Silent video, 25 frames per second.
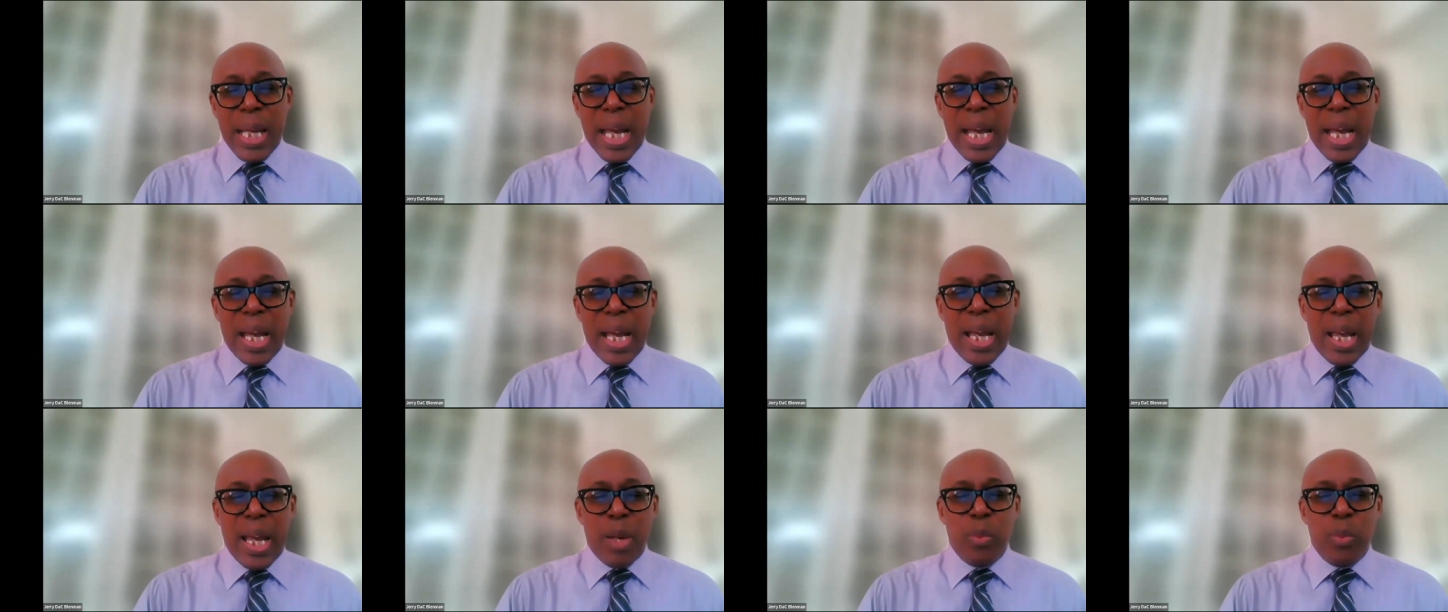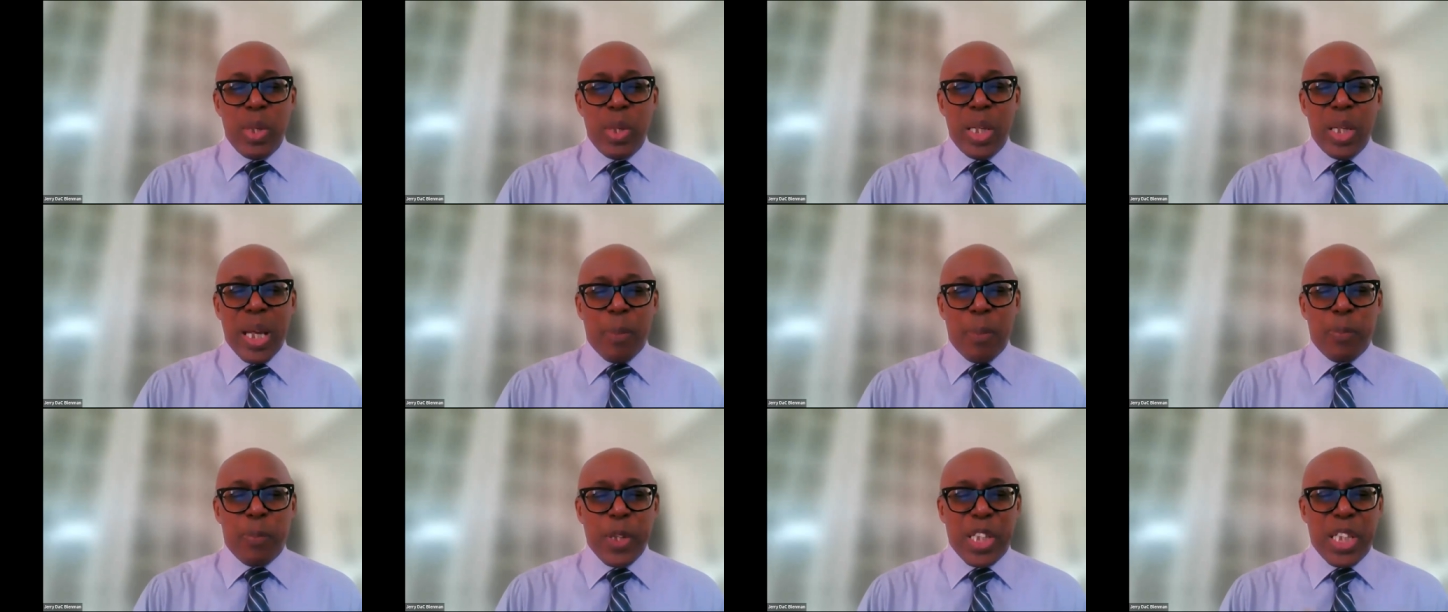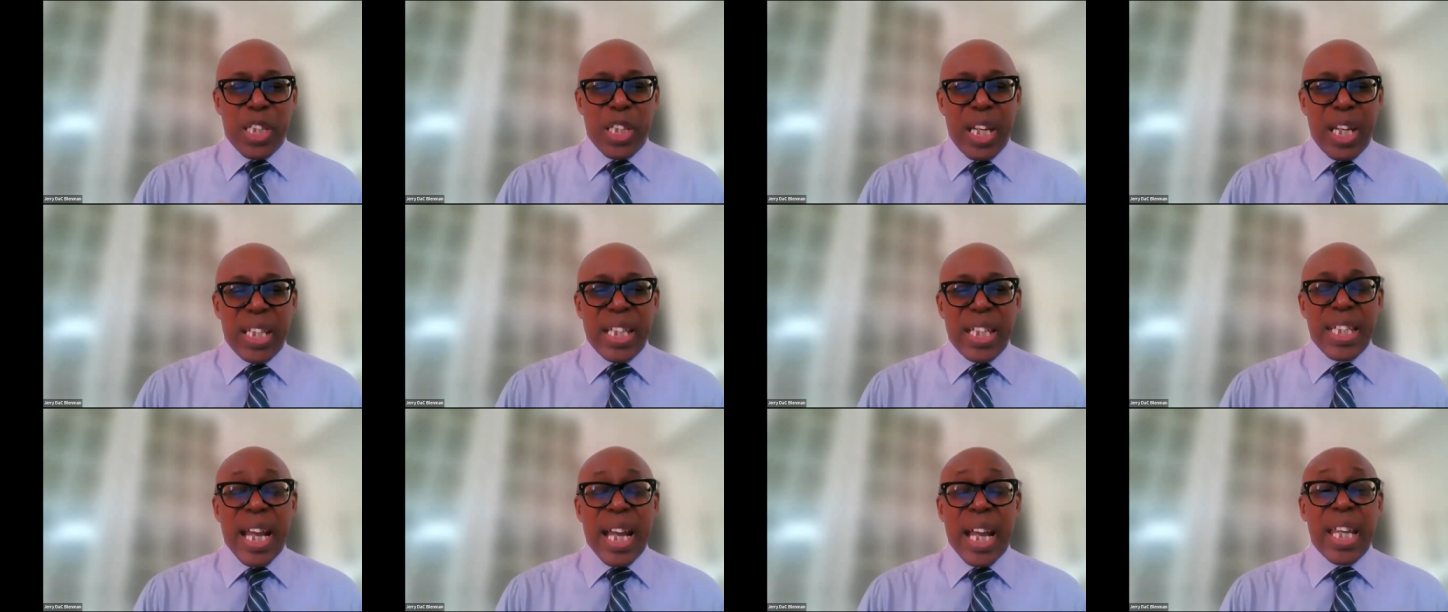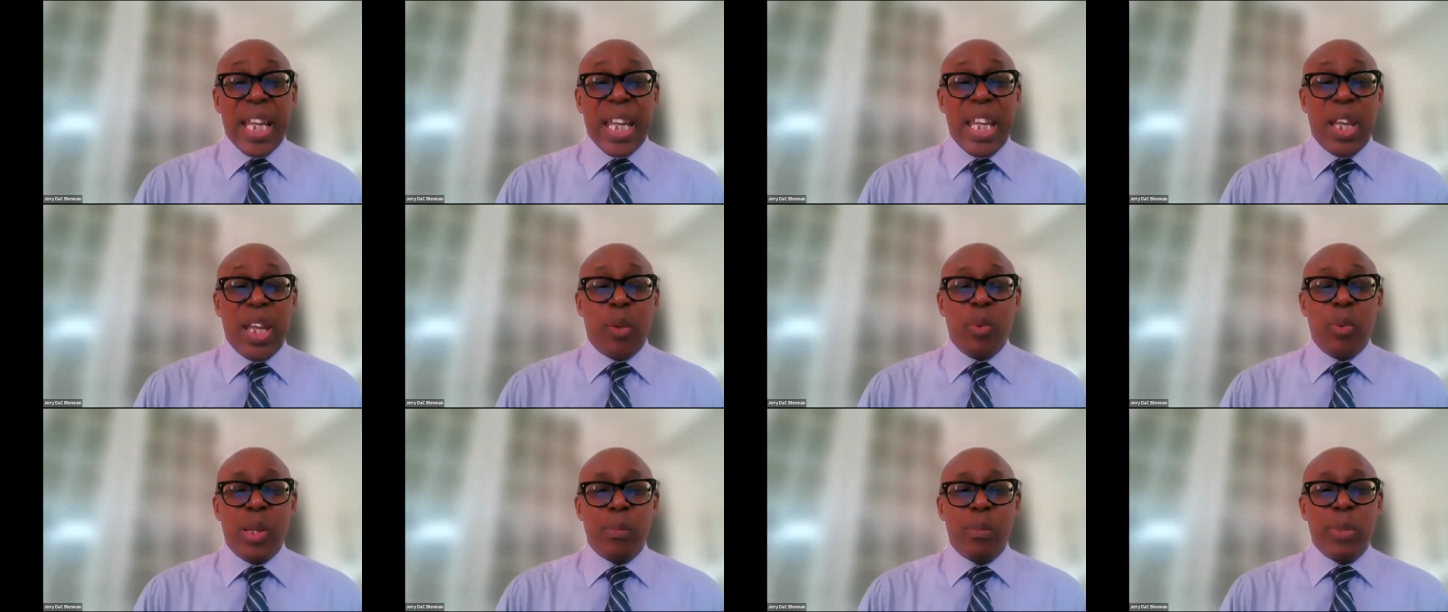and we appreciate it that
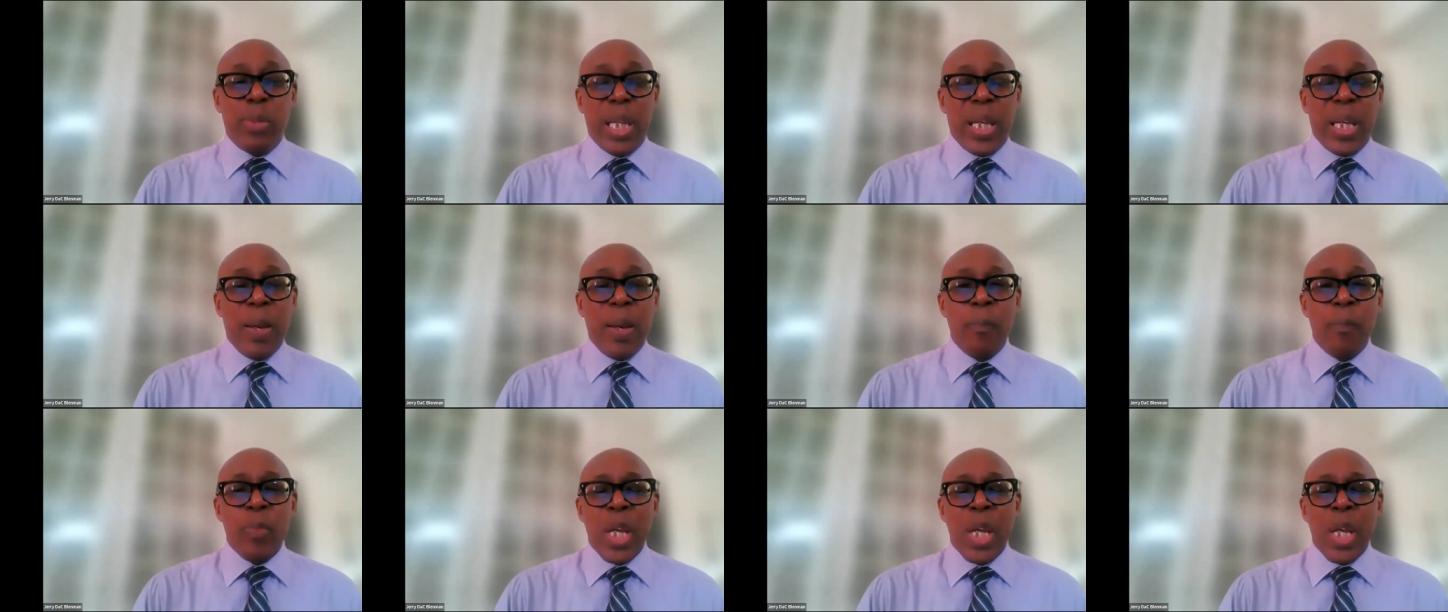he will be